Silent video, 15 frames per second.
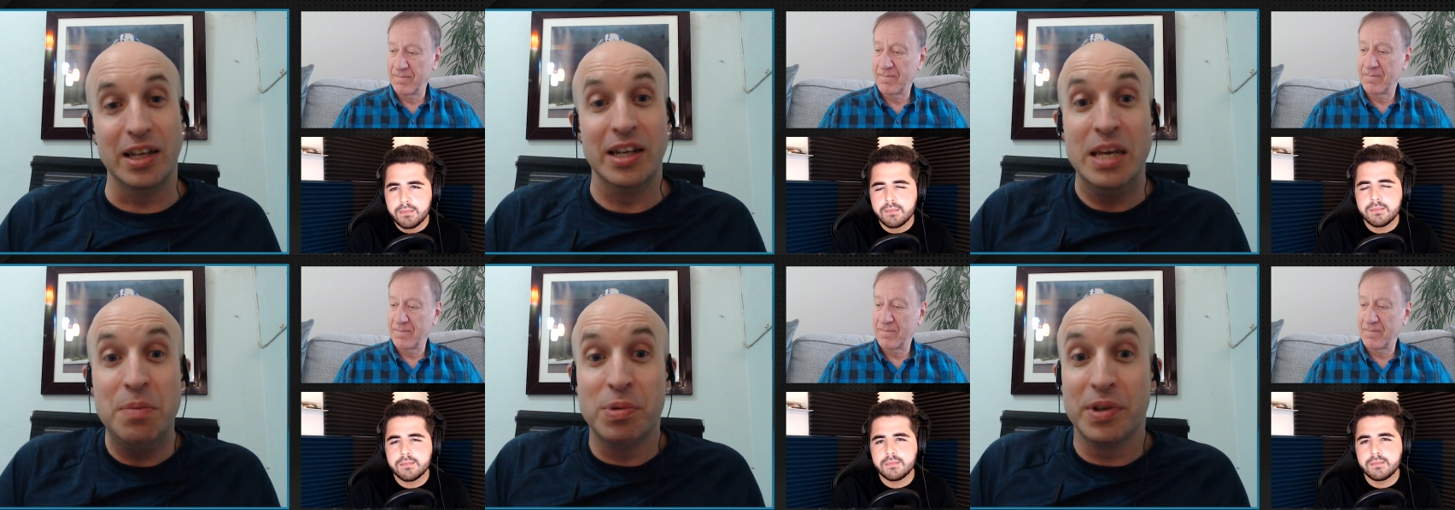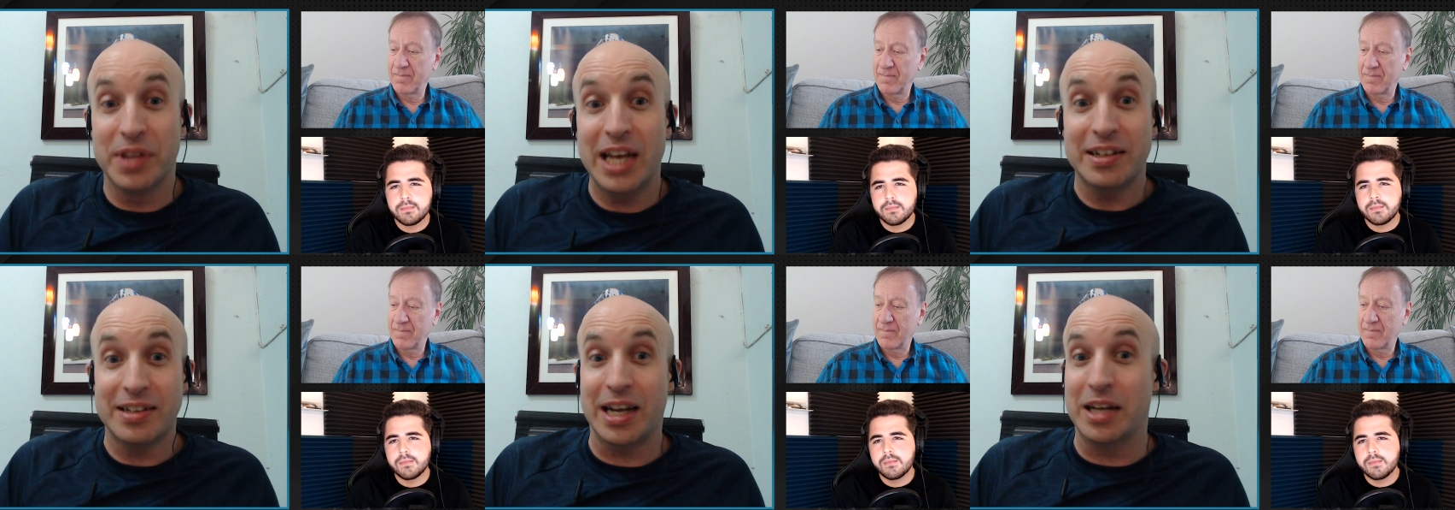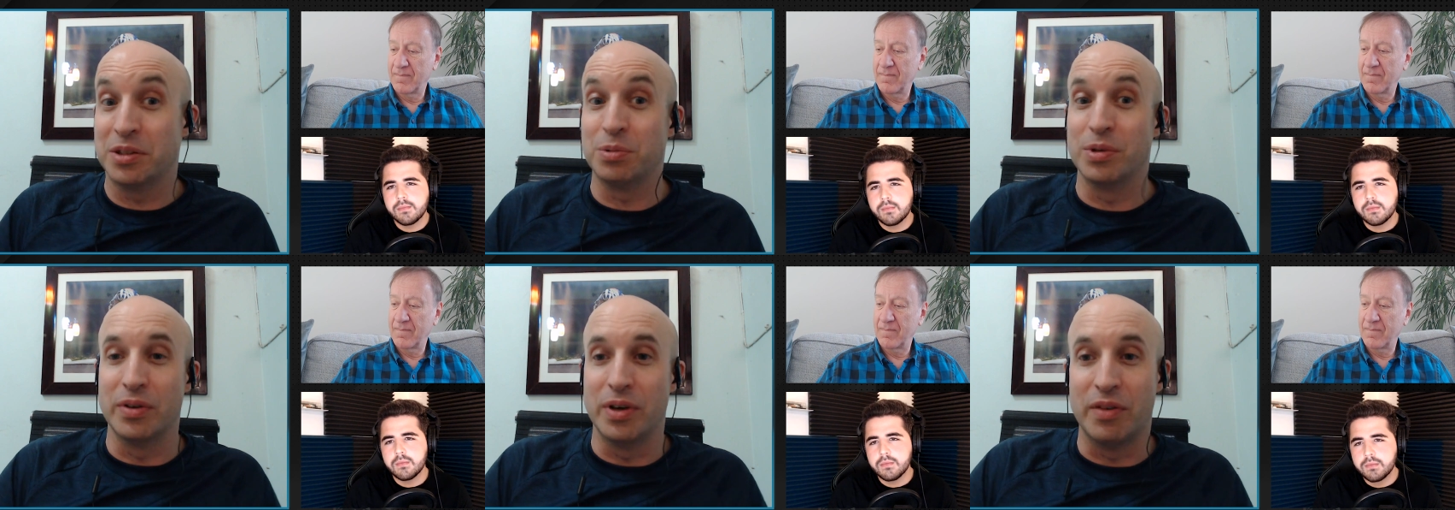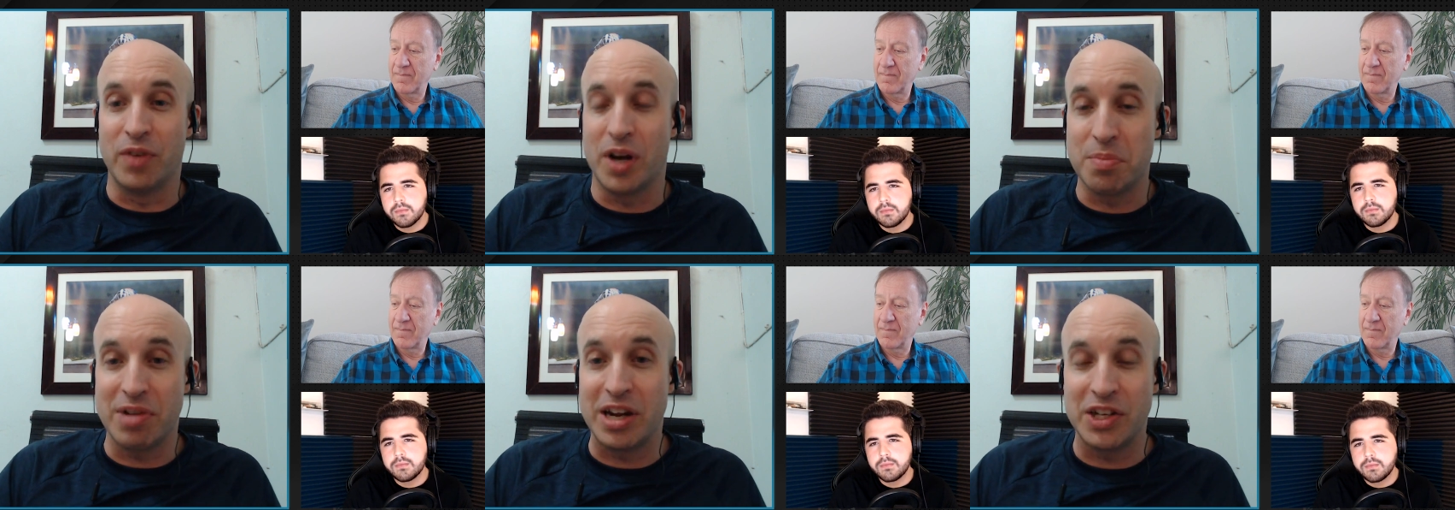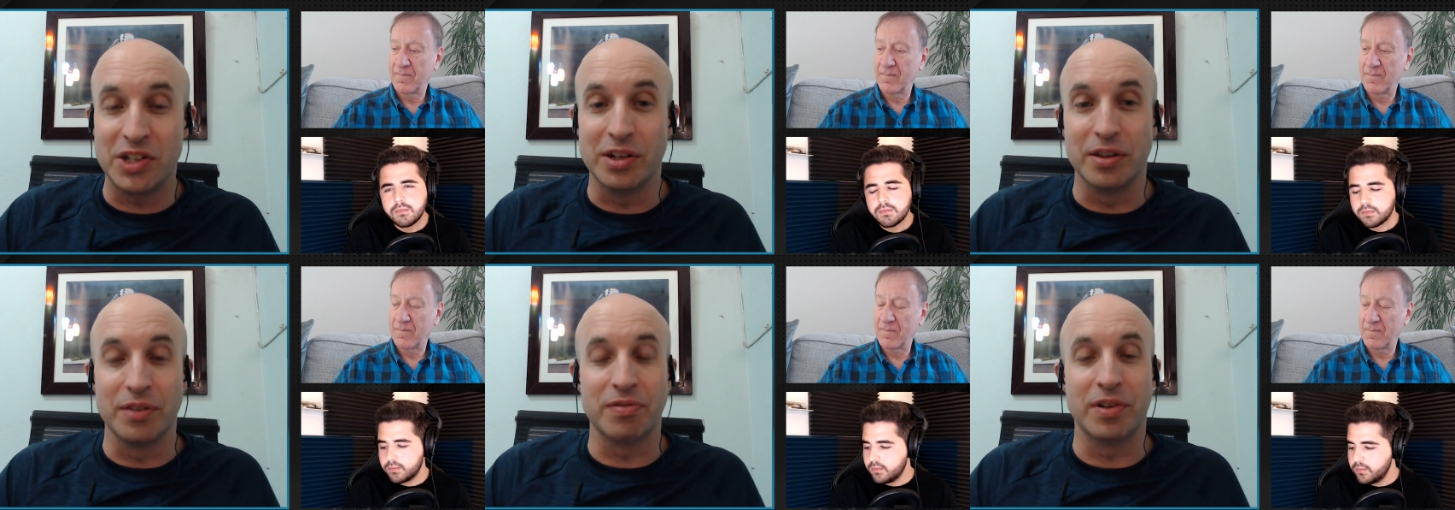Speaker 1: and he put that down to a
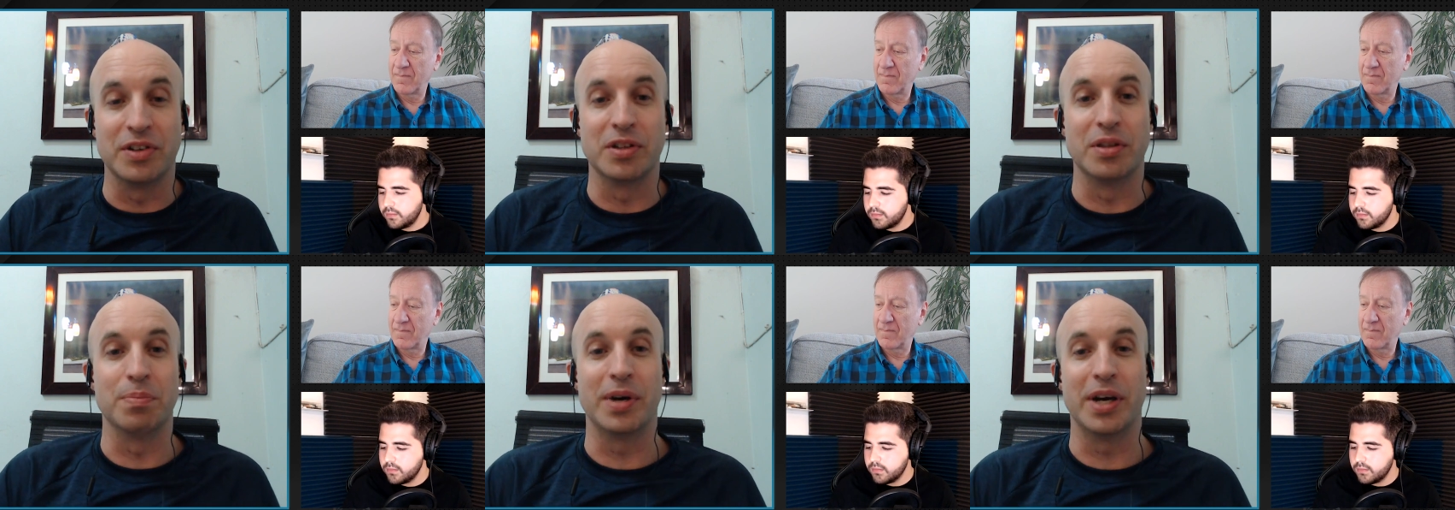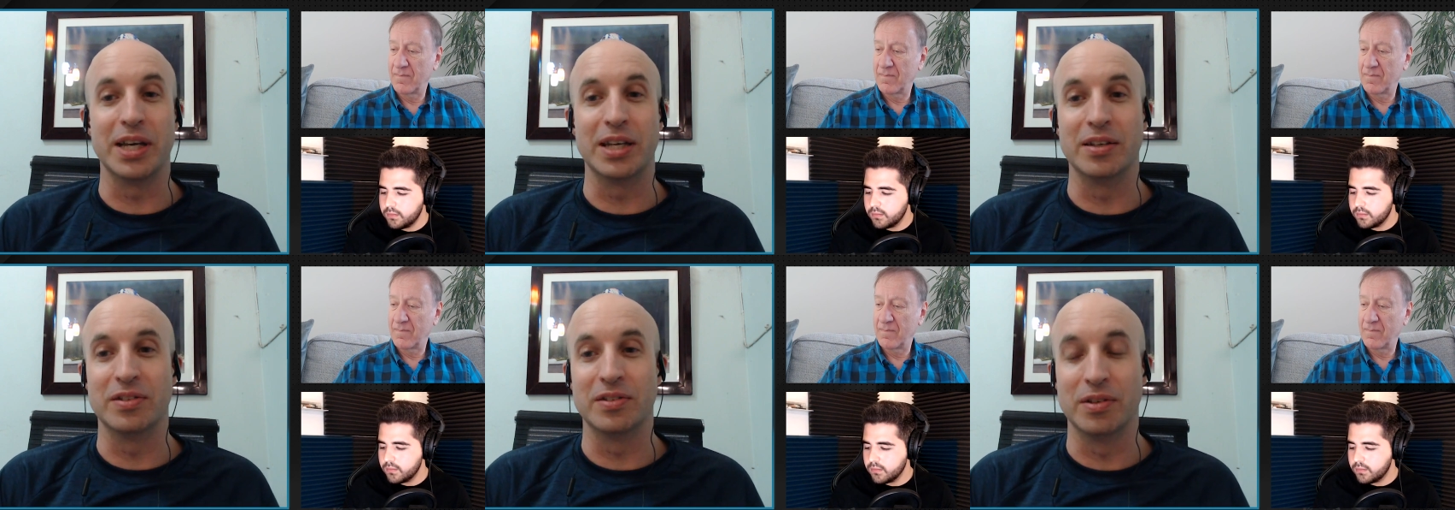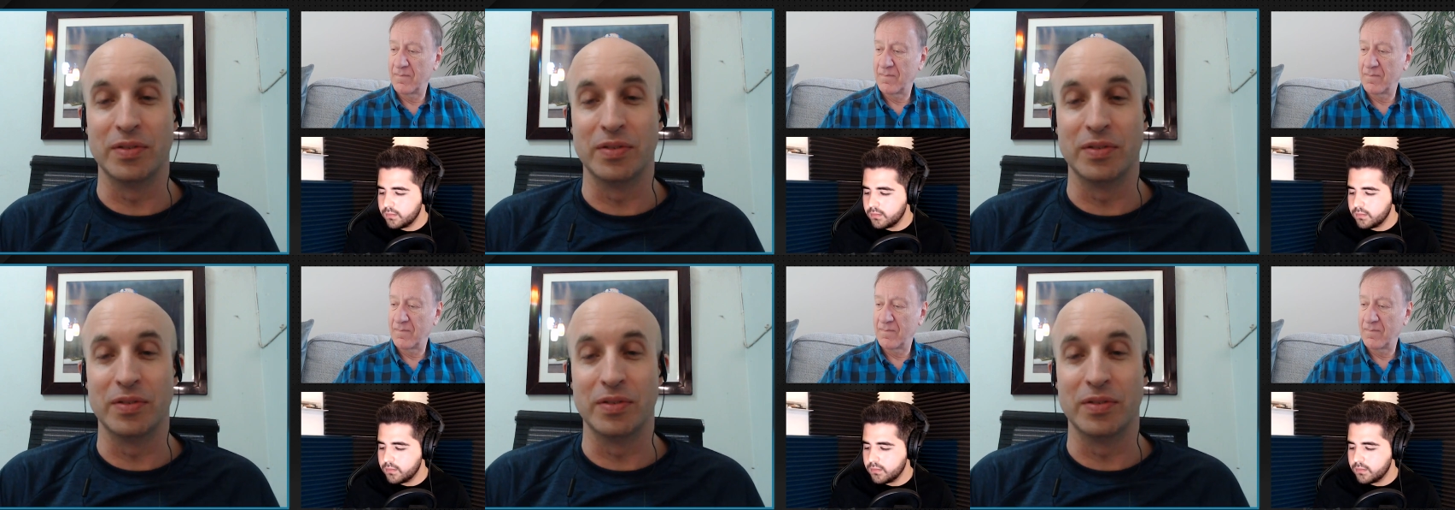vibration at the front of the bike.